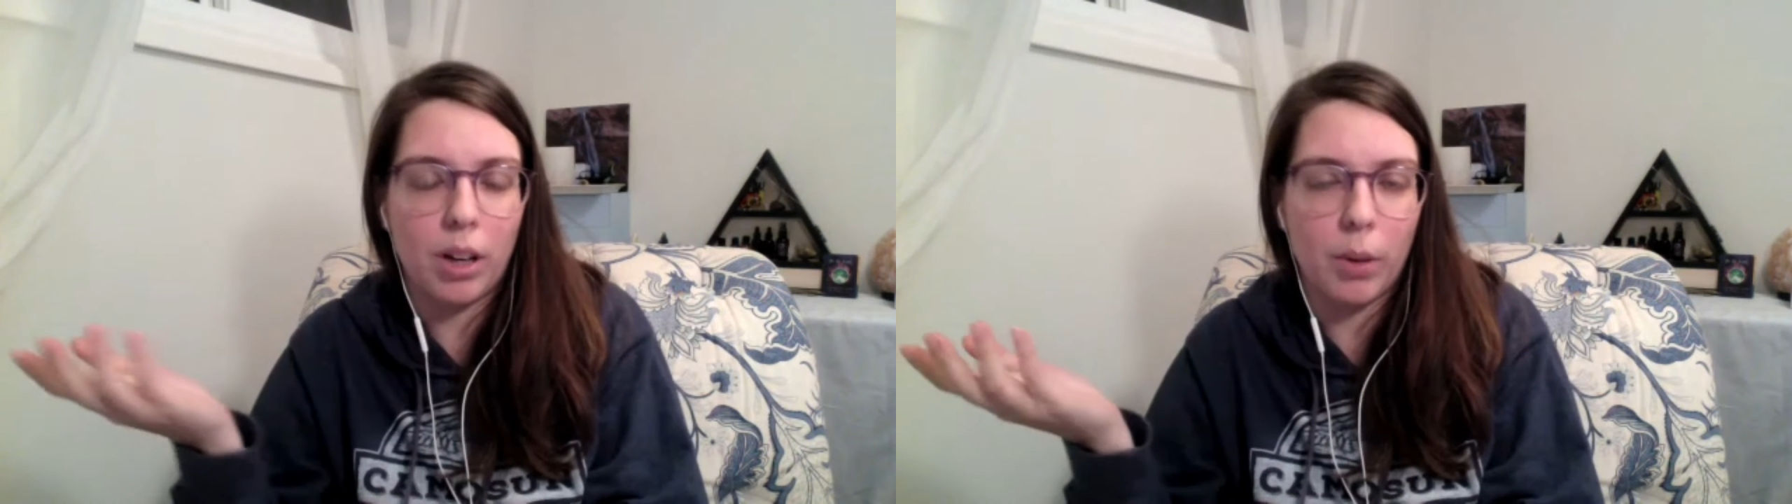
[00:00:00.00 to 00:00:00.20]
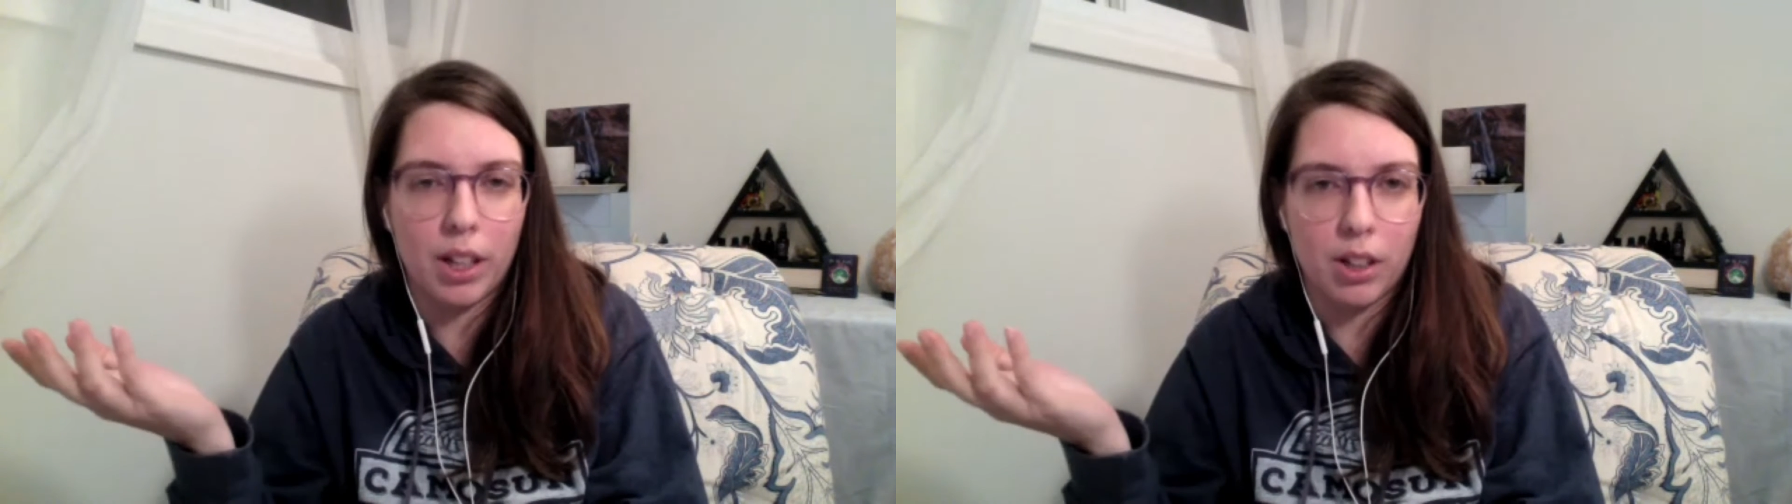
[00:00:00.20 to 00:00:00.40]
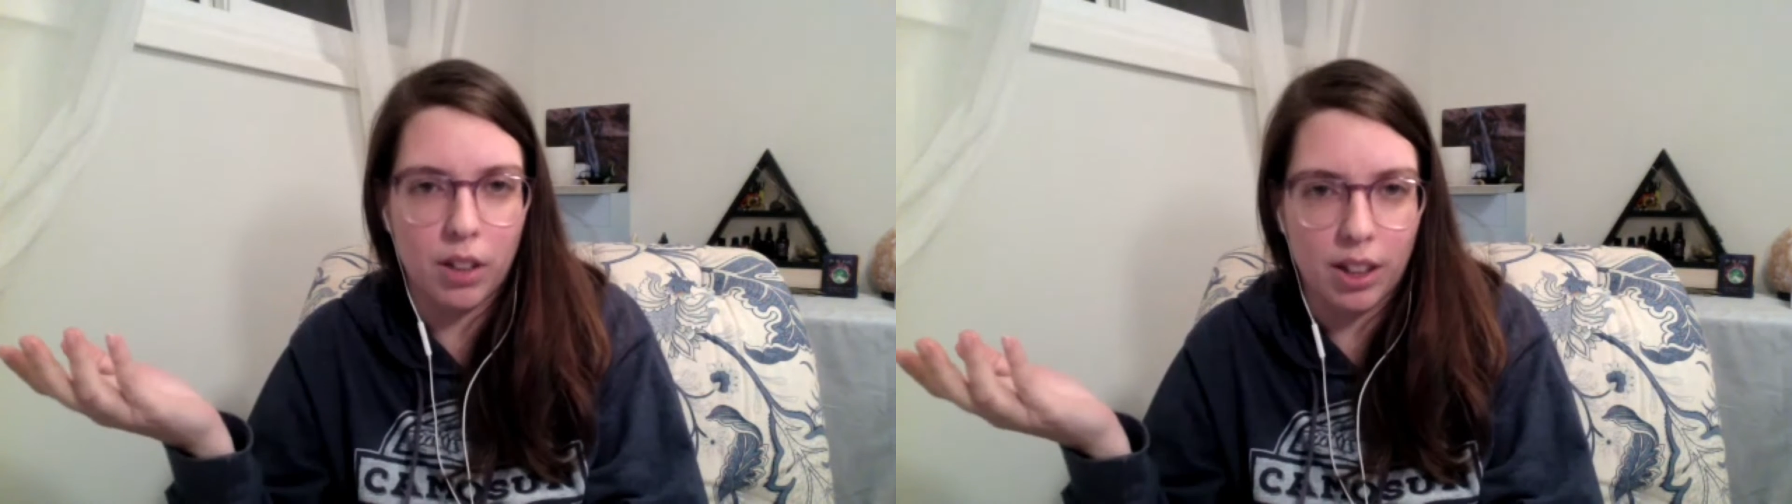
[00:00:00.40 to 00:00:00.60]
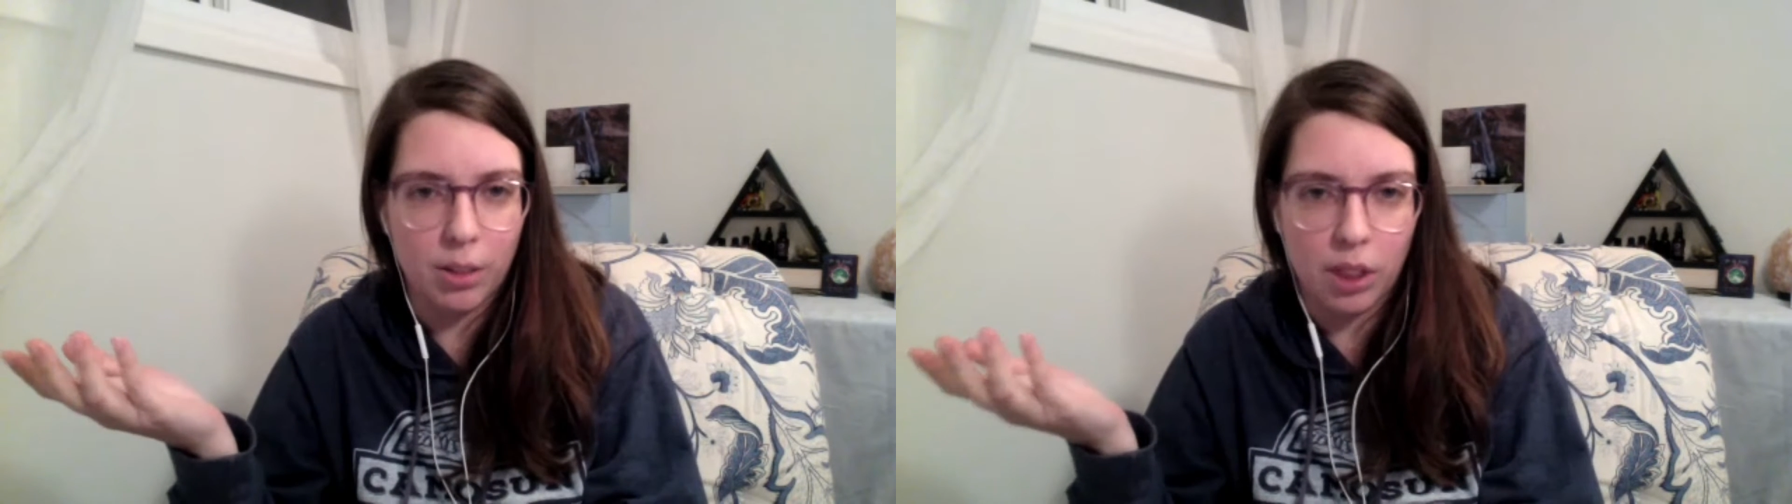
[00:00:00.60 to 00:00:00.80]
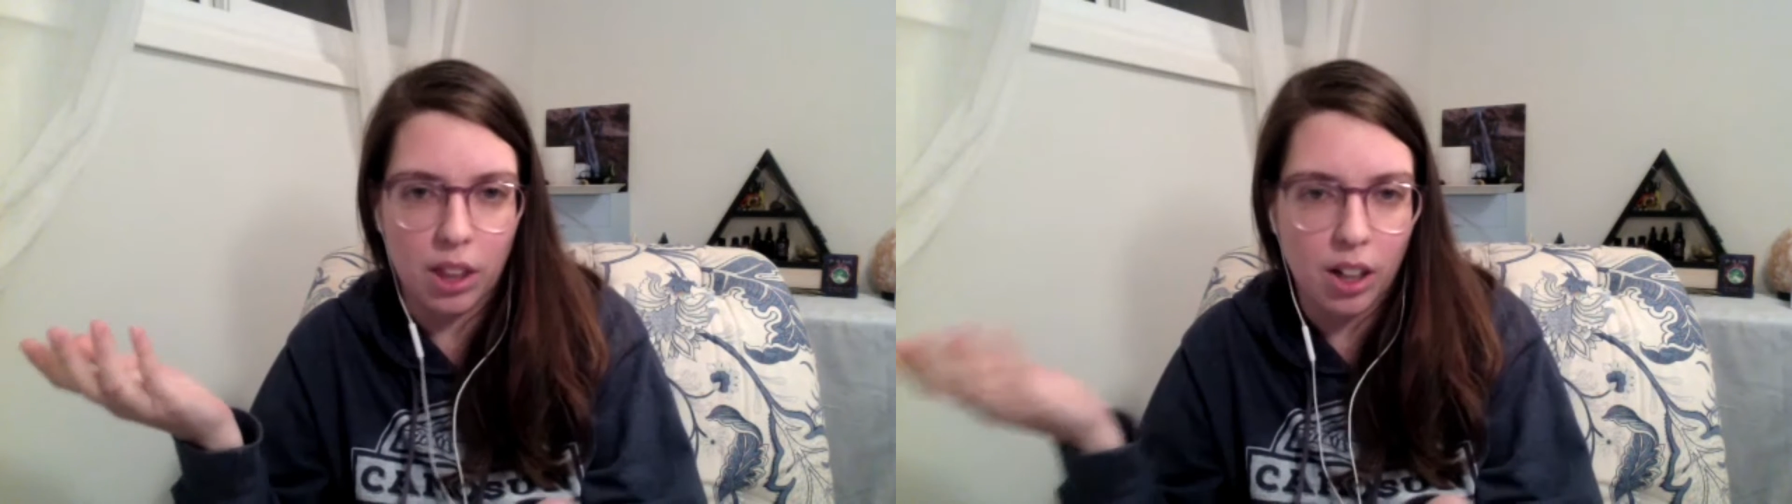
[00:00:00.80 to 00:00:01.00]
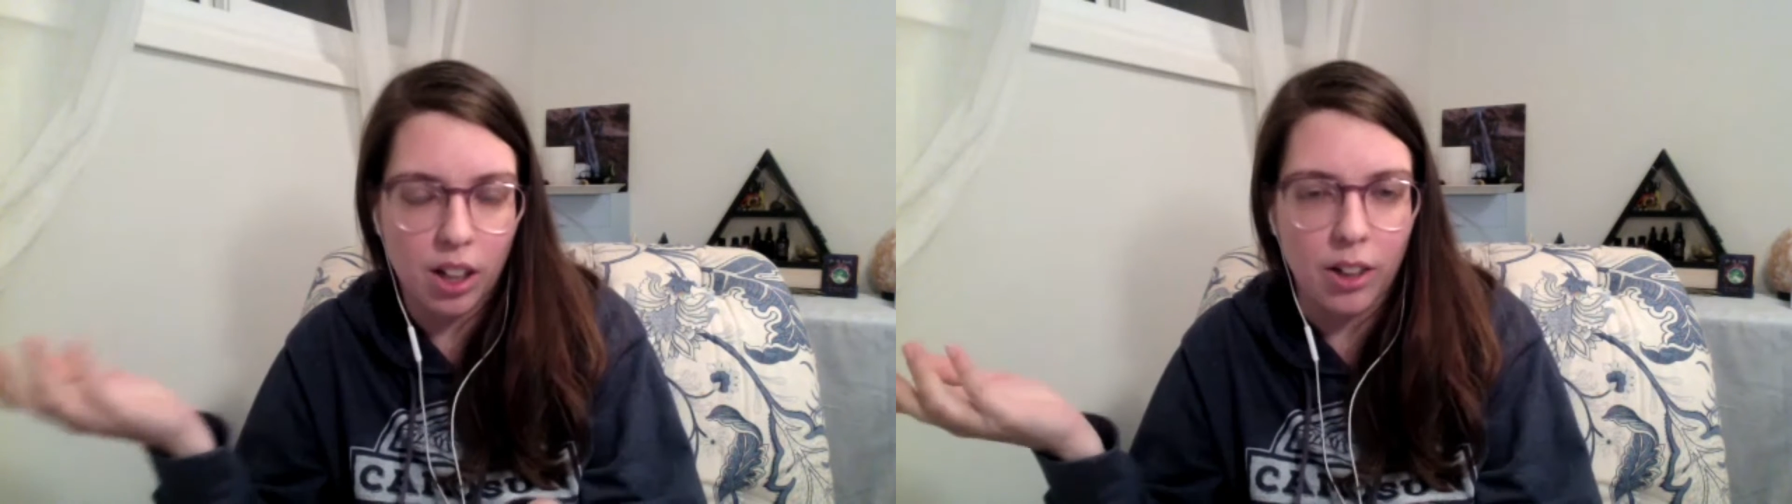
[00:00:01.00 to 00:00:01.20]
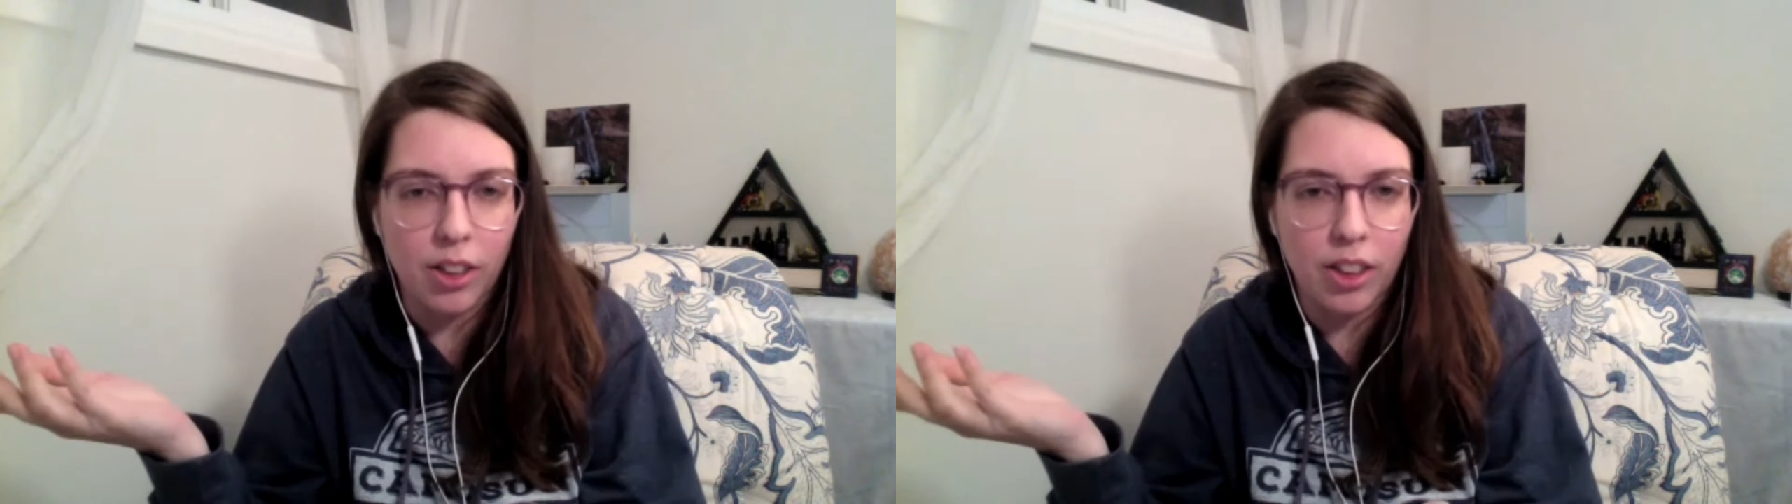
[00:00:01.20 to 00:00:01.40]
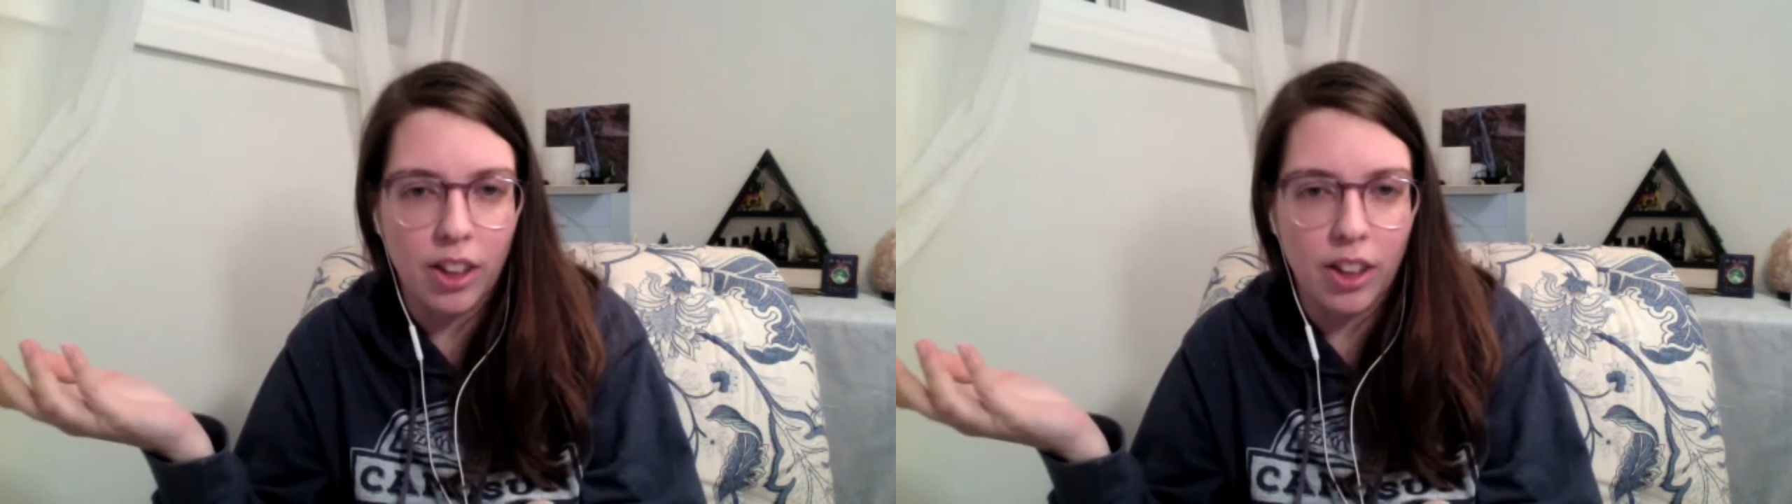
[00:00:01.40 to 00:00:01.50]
way to do that than with the Earth?